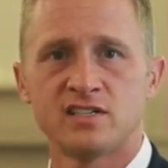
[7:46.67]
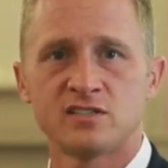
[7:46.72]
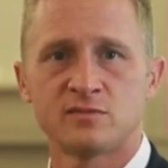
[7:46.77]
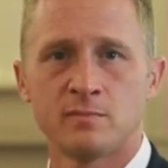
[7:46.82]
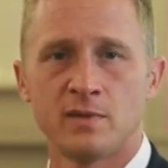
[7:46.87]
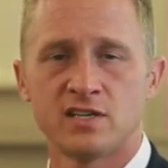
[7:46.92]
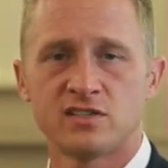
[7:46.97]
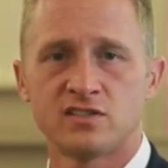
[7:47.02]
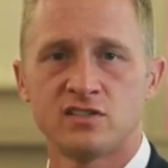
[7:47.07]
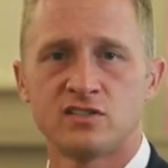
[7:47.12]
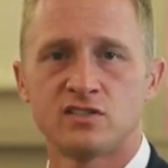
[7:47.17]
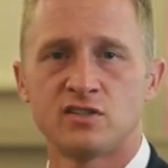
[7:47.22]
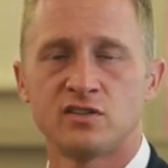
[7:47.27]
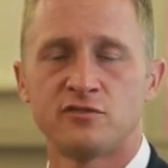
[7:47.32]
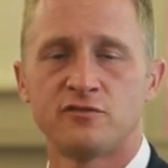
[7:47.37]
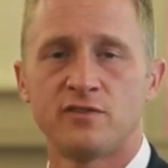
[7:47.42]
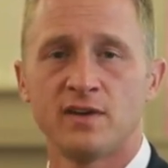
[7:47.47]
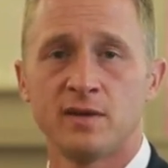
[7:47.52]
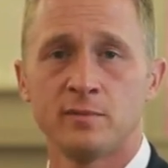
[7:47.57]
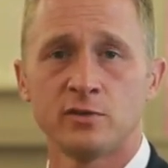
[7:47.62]
his message to
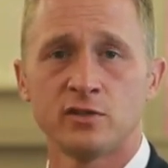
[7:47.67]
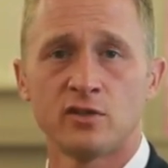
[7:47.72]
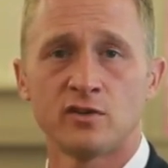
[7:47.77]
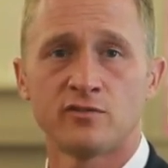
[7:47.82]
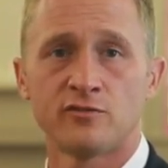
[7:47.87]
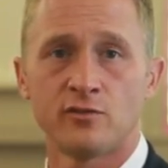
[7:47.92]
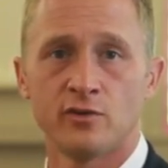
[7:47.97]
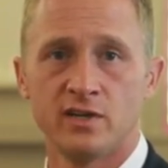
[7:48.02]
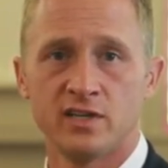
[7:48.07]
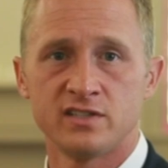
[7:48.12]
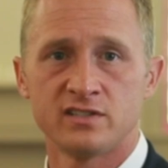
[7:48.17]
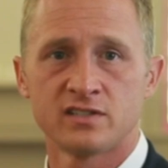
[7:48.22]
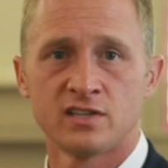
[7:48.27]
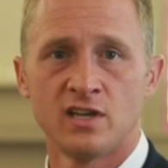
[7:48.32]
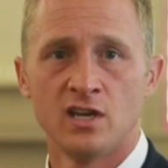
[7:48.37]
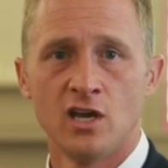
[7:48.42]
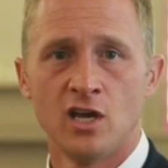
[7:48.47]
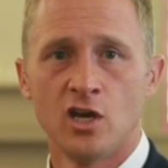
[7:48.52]
family or friends